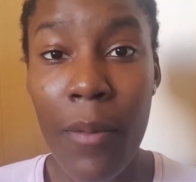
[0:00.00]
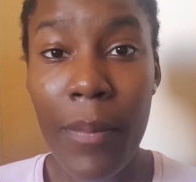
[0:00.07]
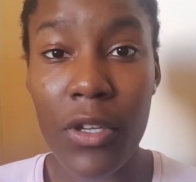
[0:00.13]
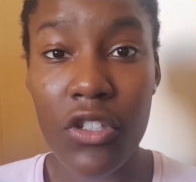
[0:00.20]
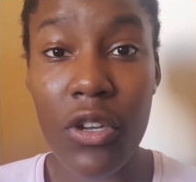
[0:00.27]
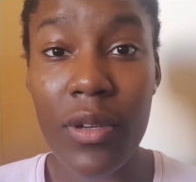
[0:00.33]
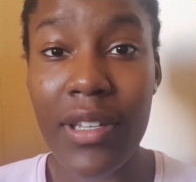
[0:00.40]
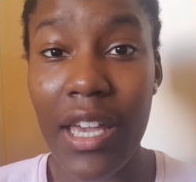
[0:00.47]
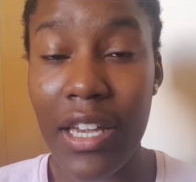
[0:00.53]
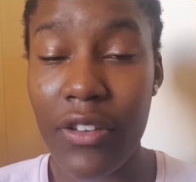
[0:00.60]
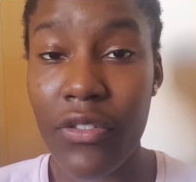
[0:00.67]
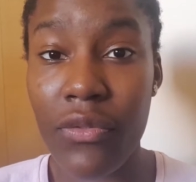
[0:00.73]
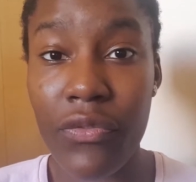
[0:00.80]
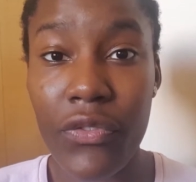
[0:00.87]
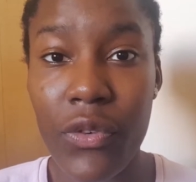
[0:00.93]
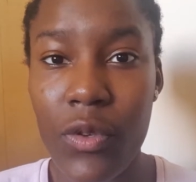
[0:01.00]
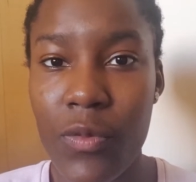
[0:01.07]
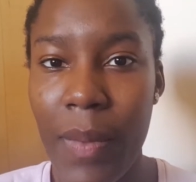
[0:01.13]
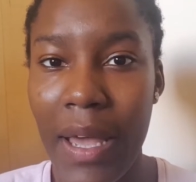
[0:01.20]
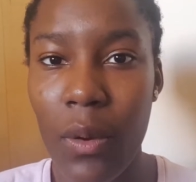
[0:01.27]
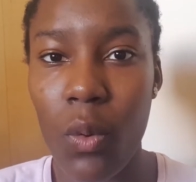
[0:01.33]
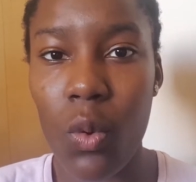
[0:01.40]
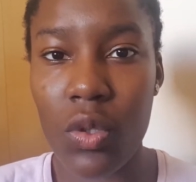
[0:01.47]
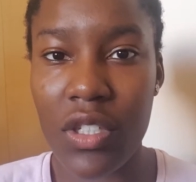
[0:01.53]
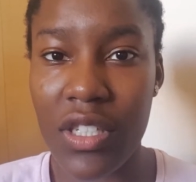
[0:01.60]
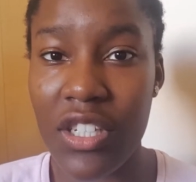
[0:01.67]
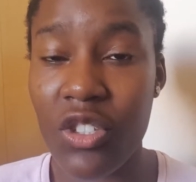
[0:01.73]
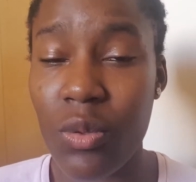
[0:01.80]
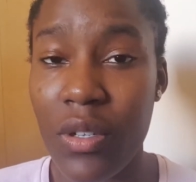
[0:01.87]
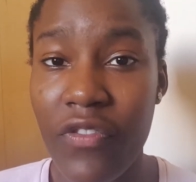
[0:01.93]
But don't get confused by all the
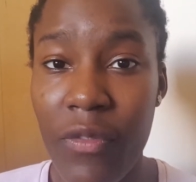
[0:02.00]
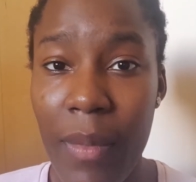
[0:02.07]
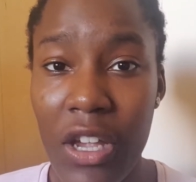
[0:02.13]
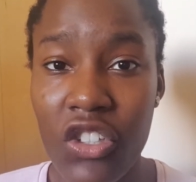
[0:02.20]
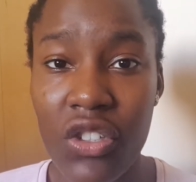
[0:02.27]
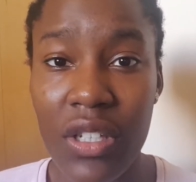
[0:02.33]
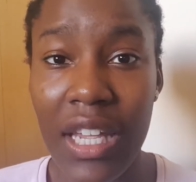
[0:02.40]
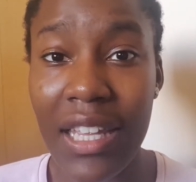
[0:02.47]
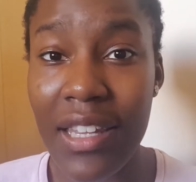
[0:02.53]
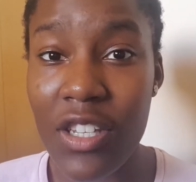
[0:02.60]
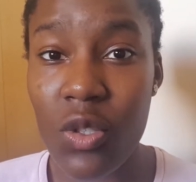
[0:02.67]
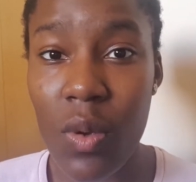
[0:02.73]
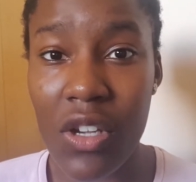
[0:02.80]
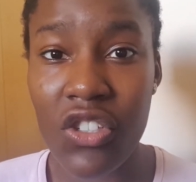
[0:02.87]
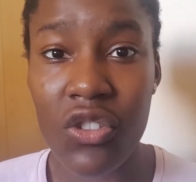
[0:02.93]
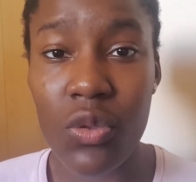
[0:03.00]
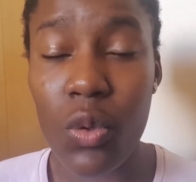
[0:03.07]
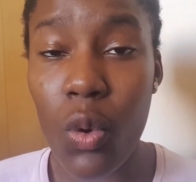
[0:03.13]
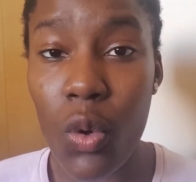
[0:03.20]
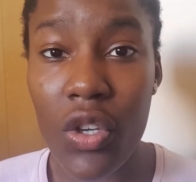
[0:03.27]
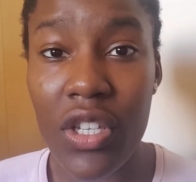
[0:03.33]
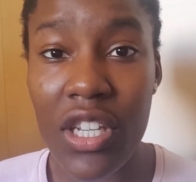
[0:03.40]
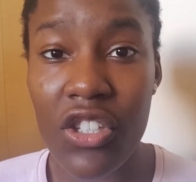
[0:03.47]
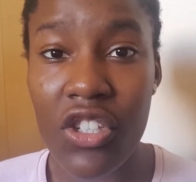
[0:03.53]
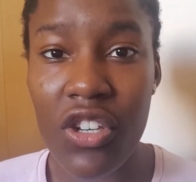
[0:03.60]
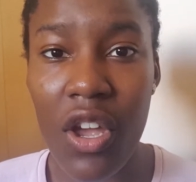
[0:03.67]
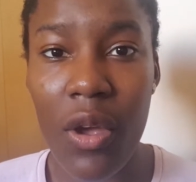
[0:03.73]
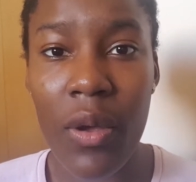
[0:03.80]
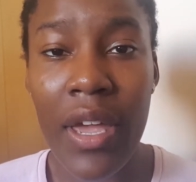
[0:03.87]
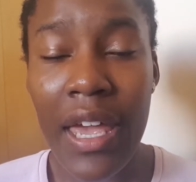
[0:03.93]
additional information. In this question, all you need to
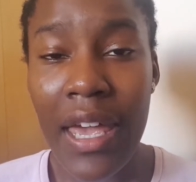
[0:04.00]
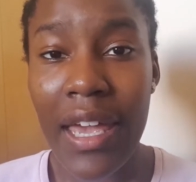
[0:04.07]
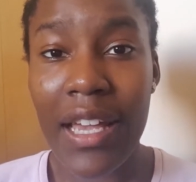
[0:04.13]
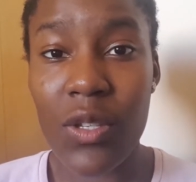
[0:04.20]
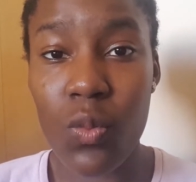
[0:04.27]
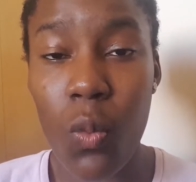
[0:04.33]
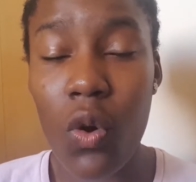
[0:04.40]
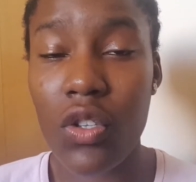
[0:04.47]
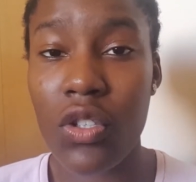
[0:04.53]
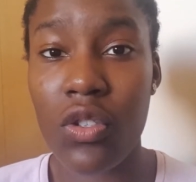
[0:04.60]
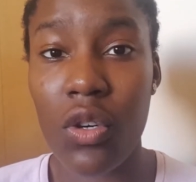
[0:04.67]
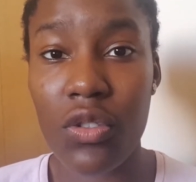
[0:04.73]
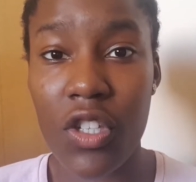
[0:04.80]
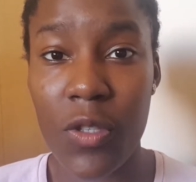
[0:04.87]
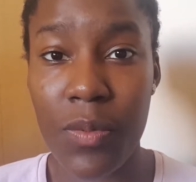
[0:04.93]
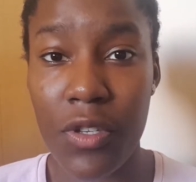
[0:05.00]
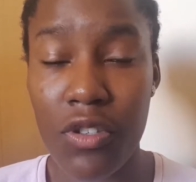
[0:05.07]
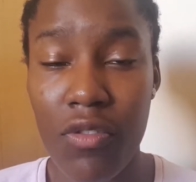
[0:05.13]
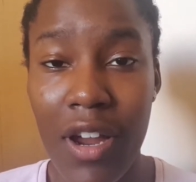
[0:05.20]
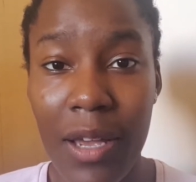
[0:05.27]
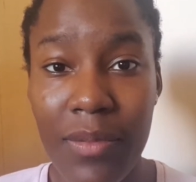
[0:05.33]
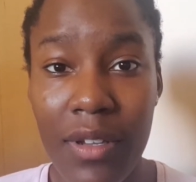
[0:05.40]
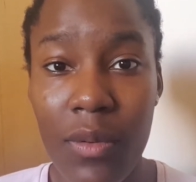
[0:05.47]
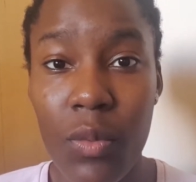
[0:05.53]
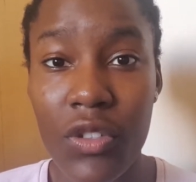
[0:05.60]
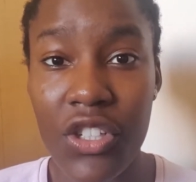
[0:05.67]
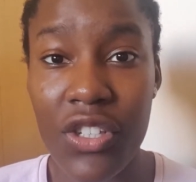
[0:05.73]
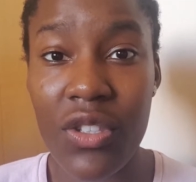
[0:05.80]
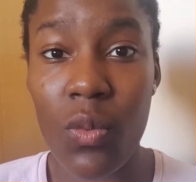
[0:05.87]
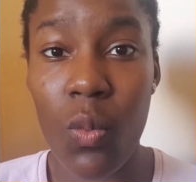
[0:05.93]
know is what the doctor's prescribed her,
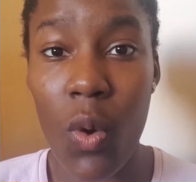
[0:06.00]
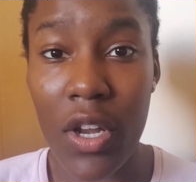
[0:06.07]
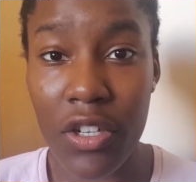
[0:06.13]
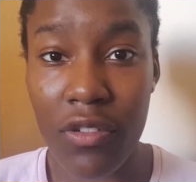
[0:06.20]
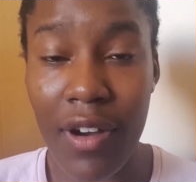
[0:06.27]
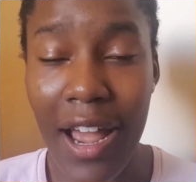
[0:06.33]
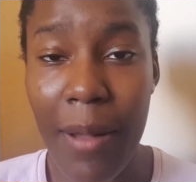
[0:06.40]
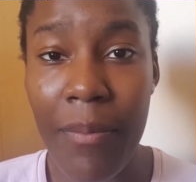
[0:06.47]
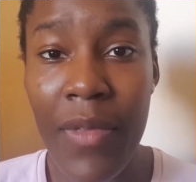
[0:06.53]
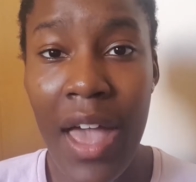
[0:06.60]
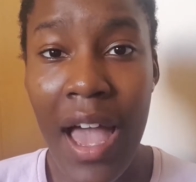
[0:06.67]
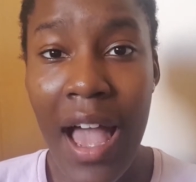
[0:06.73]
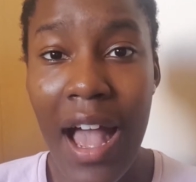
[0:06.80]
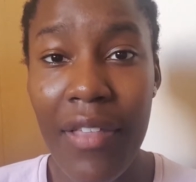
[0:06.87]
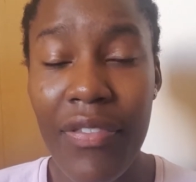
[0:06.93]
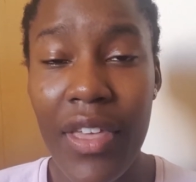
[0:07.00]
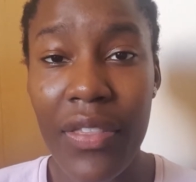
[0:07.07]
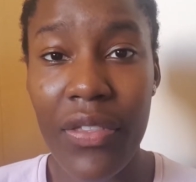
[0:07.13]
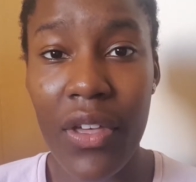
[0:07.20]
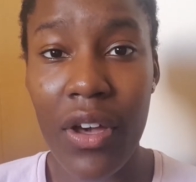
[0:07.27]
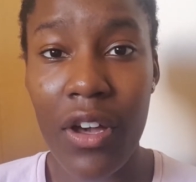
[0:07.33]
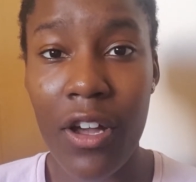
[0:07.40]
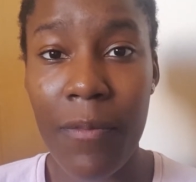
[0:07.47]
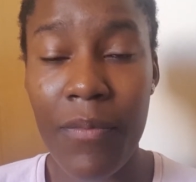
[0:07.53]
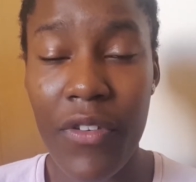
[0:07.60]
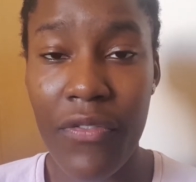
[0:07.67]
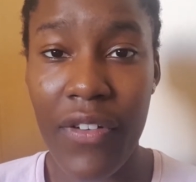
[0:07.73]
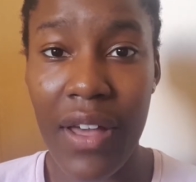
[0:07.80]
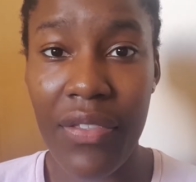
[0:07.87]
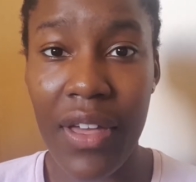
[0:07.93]
which is the 1 gram, and then
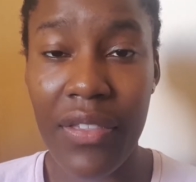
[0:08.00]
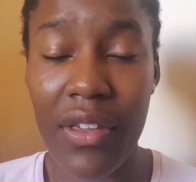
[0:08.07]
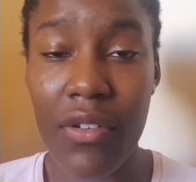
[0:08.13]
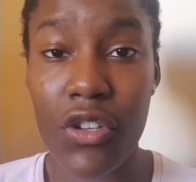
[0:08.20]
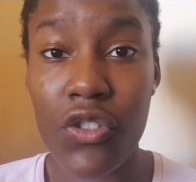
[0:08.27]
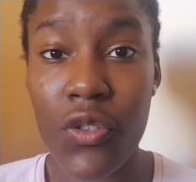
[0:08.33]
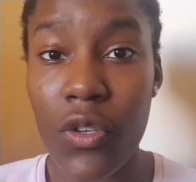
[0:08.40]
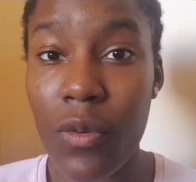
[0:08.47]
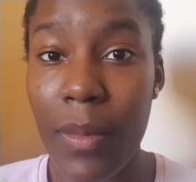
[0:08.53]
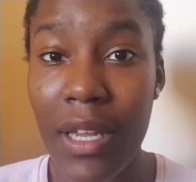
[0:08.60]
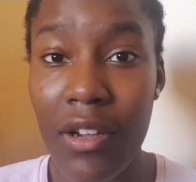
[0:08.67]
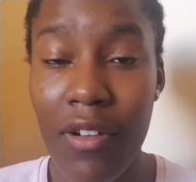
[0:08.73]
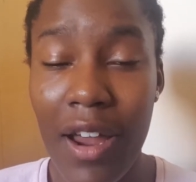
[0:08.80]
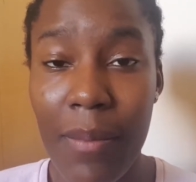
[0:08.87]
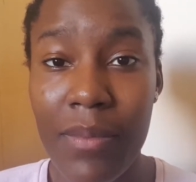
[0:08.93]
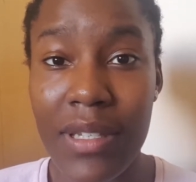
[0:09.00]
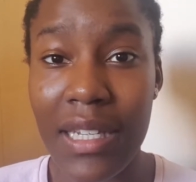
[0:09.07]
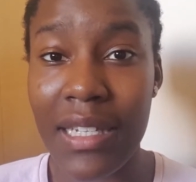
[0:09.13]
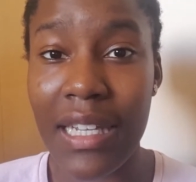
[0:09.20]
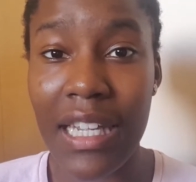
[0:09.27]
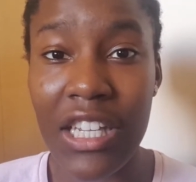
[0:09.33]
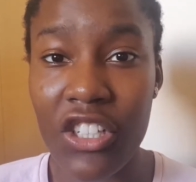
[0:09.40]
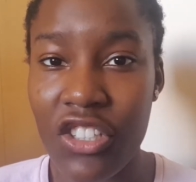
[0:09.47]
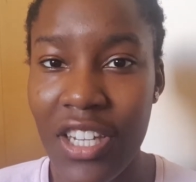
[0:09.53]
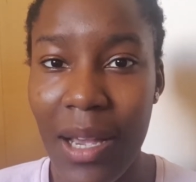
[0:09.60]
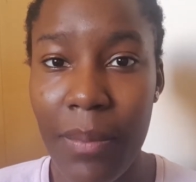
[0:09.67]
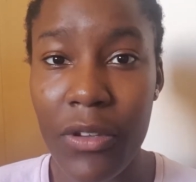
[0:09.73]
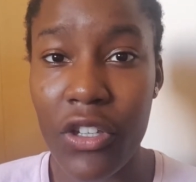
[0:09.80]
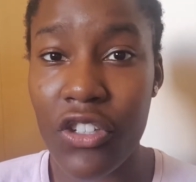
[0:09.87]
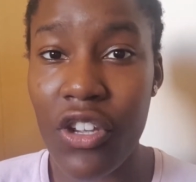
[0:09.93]
the fact that there are 2 milligrams in each
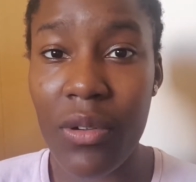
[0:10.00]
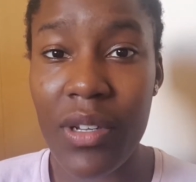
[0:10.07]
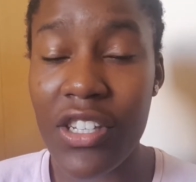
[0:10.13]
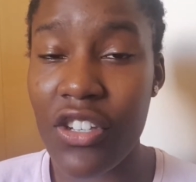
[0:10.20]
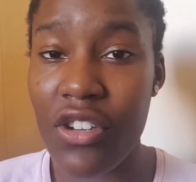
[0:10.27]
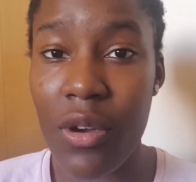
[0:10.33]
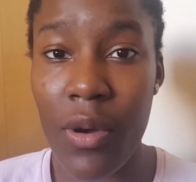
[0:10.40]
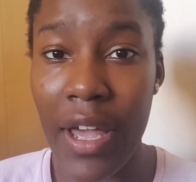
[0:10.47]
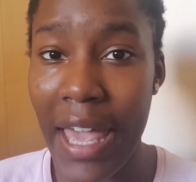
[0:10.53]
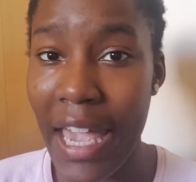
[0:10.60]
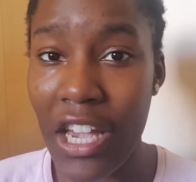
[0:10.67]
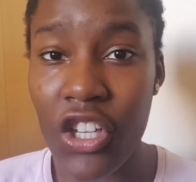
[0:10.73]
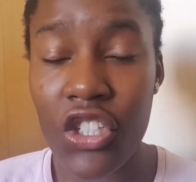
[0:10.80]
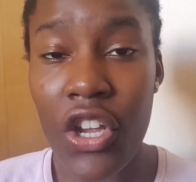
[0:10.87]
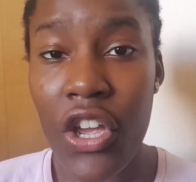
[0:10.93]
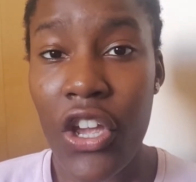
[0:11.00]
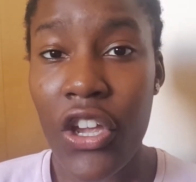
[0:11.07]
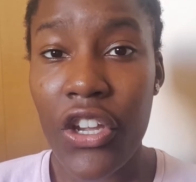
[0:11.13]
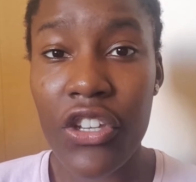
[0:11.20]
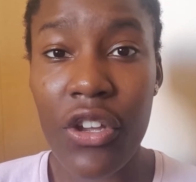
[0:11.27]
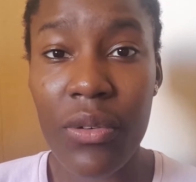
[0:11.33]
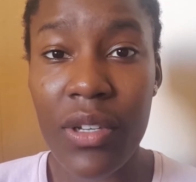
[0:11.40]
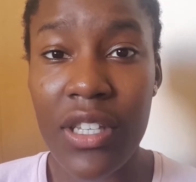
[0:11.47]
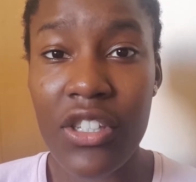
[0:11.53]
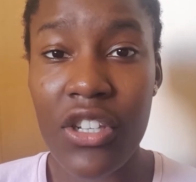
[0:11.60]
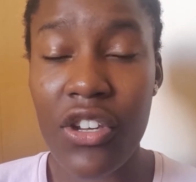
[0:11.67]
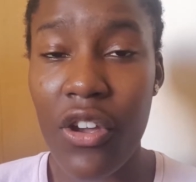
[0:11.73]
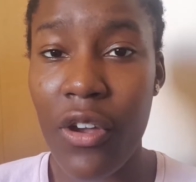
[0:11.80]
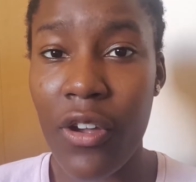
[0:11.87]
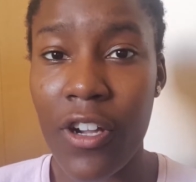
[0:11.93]
tablet. You don't need to know her age. You don't need
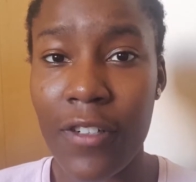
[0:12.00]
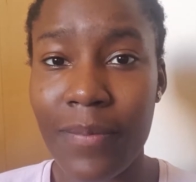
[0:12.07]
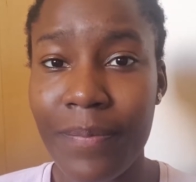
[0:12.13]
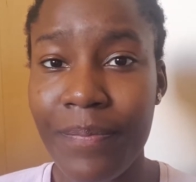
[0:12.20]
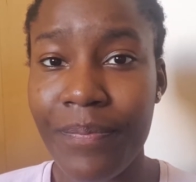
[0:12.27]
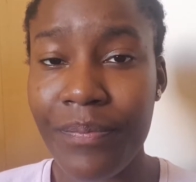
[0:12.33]
to know,